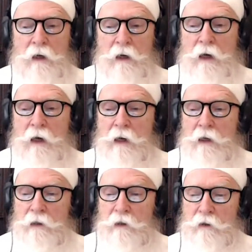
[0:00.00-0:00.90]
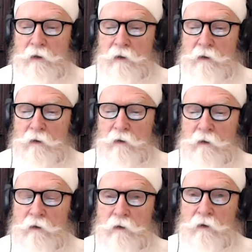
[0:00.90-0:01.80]
And
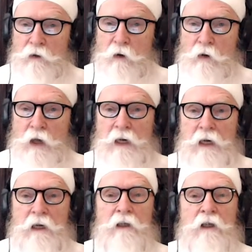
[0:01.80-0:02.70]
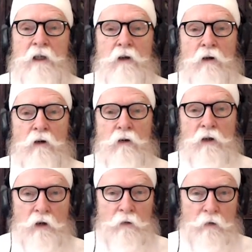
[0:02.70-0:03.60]
so then he continued to serve
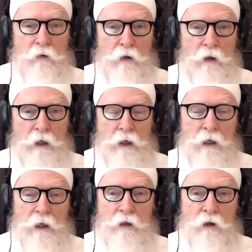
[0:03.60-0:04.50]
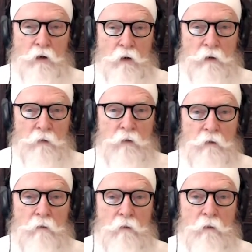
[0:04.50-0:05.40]
in the court of
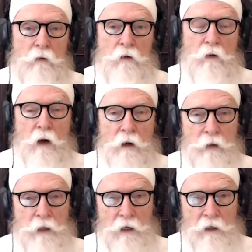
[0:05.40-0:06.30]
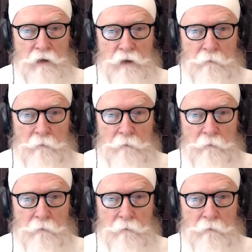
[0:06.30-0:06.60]
Guru Amar Das.